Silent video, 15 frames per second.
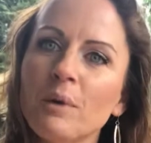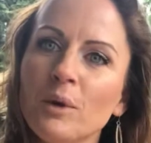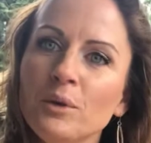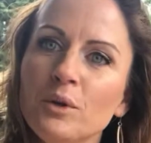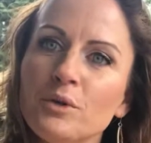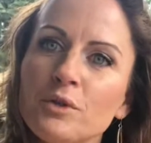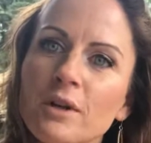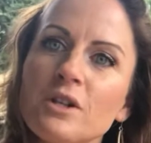about
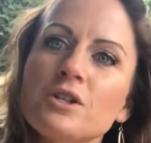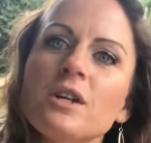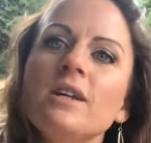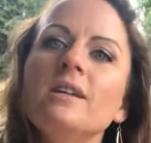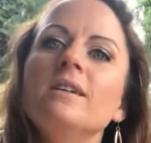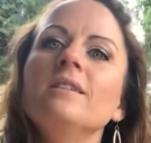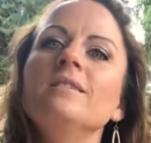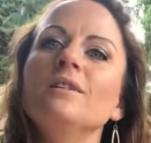
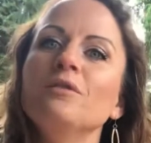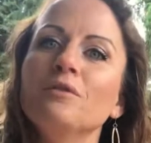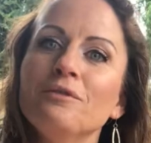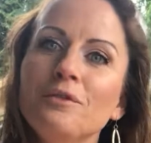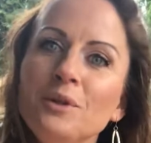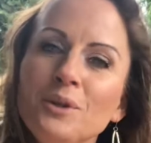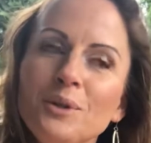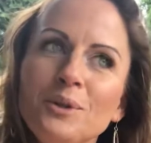nutrition and
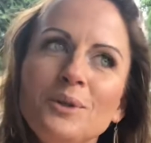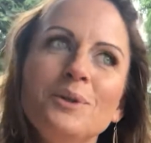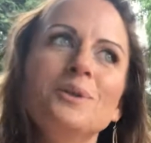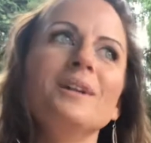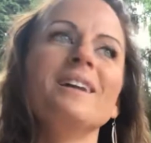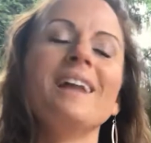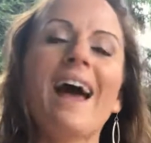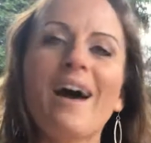
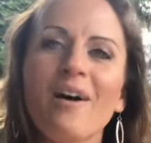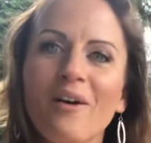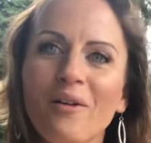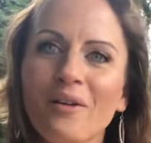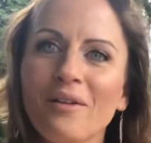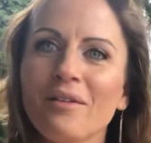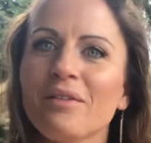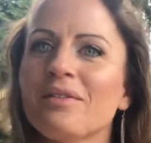food and
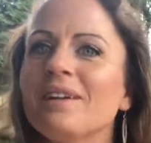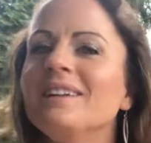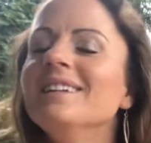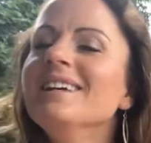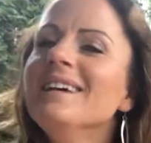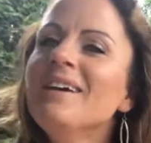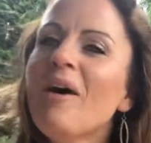health and